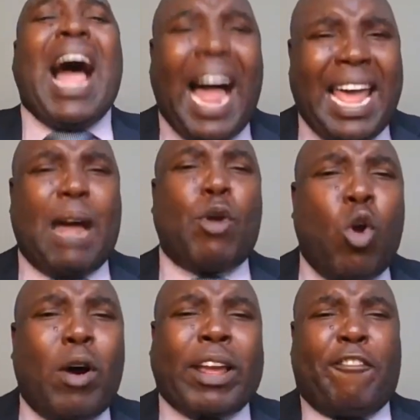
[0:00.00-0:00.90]
I am
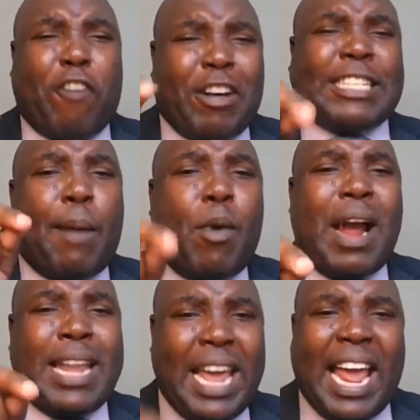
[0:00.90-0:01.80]
looking for
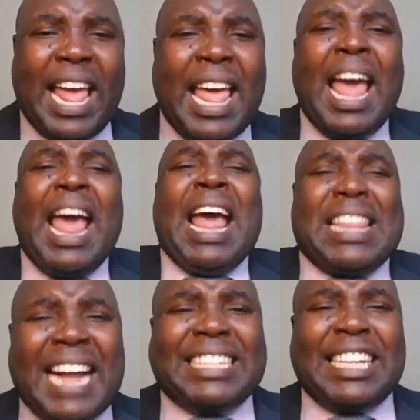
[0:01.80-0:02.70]
someone here
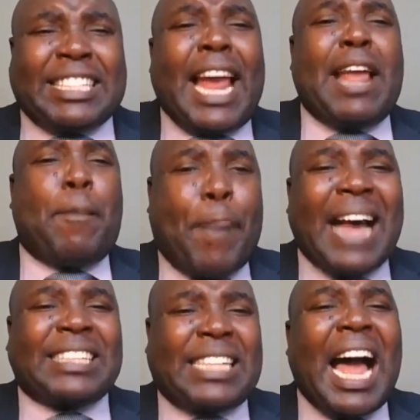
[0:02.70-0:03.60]
that is saying,
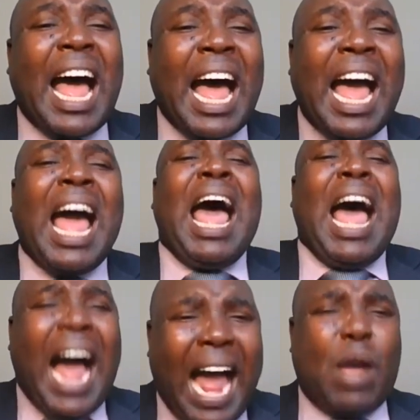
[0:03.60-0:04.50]
Pastor,
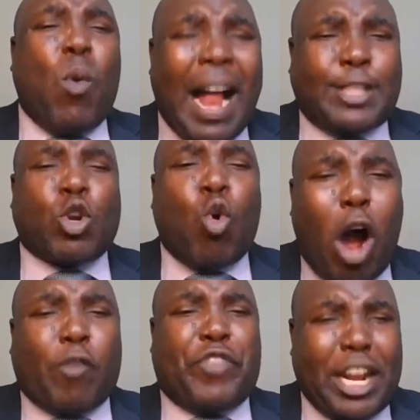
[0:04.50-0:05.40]
I want to
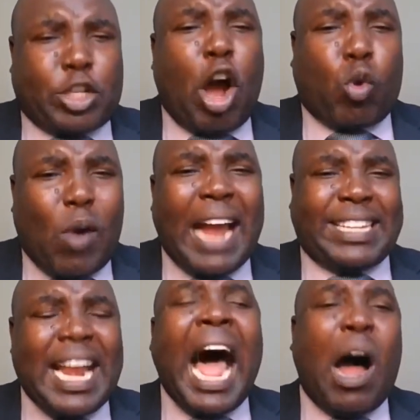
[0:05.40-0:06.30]
walk the talk
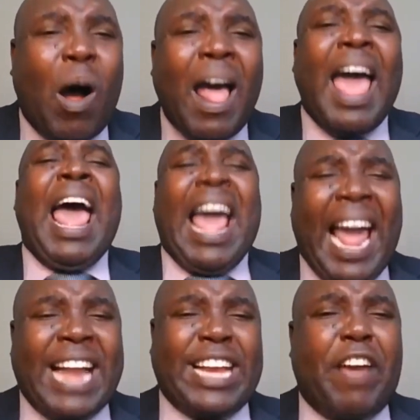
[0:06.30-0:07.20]
right now.
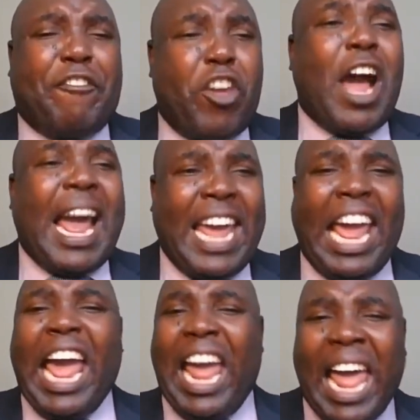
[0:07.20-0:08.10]
And if you are
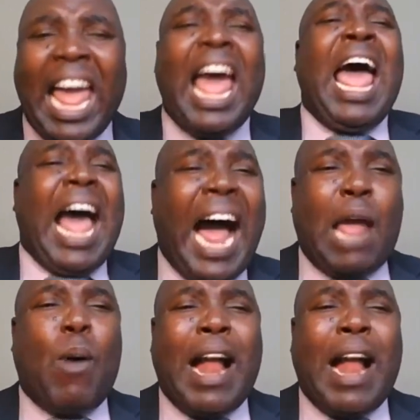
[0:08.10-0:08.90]
here, I